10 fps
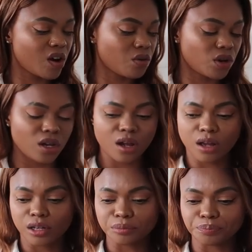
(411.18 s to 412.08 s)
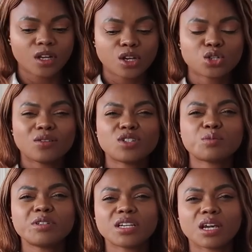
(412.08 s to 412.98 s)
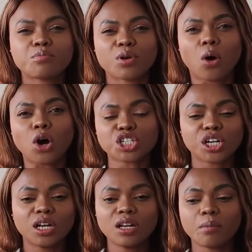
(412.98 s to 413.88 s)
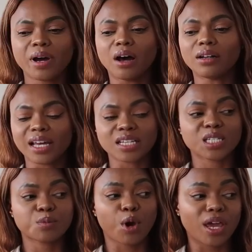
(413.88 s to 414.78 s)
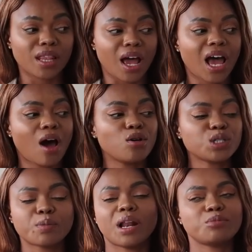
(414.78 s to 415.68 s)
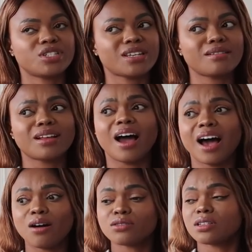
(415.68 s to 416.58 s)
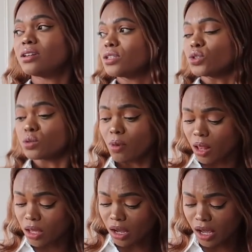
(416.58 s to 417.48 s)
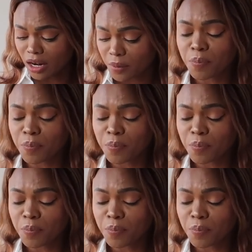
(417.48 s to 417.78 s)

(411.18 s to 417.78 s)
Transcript: very, I've just been taking precaution about like spraying the house, but I'm just like, the house needs to smell good.